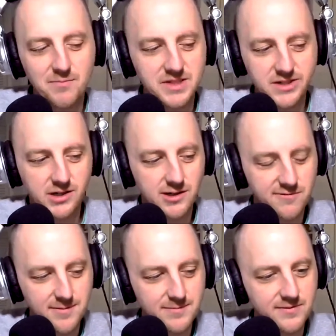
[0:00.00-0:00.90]
material
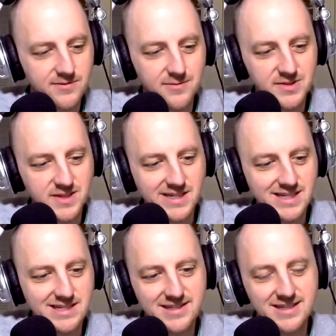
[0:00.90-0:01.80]
from
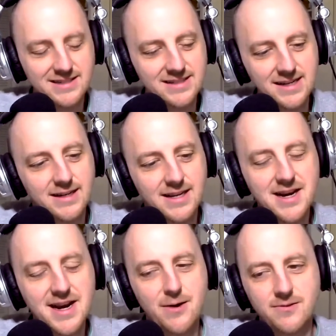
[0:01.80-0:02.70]
Resistance is in
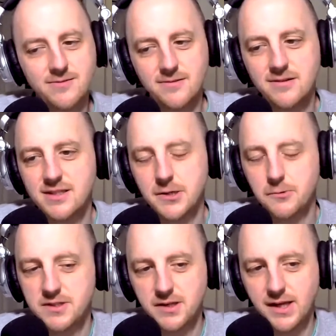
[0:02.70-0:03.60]
and out. So
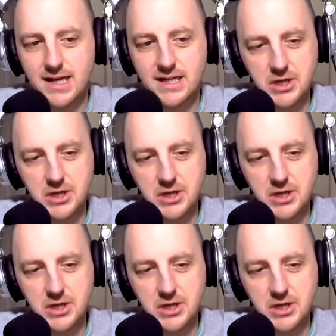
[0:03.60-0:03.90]
we still got the